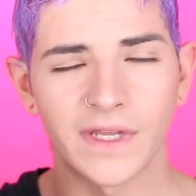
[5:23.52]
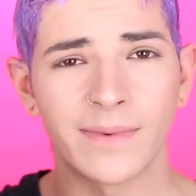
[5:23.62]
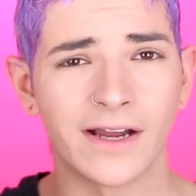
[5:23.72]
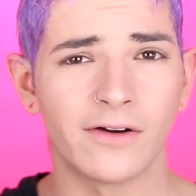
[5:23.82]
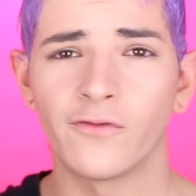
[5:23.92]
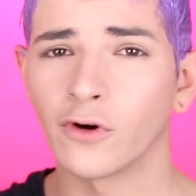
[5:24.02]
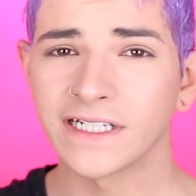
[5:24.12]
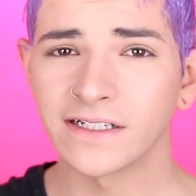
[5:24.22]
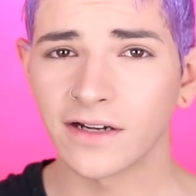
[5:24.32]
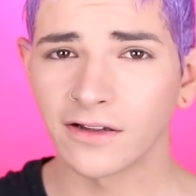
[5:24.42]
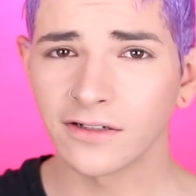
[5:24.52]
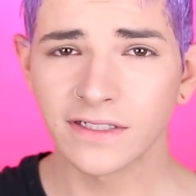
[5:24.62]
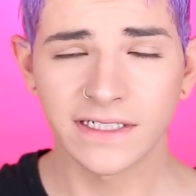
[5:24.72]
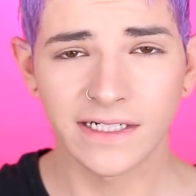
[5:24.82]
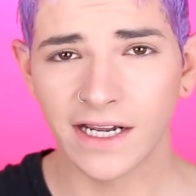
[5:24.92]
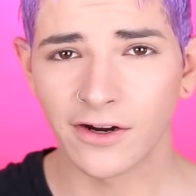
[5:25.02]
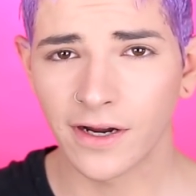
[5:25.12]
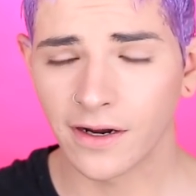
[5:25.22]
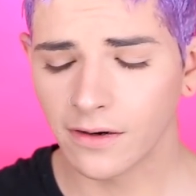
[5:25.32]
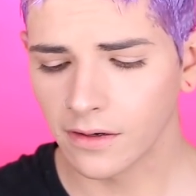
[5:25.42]
about $14 to dye your
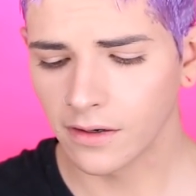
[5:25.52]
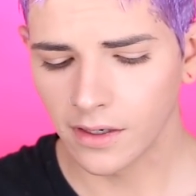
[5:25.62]
hair.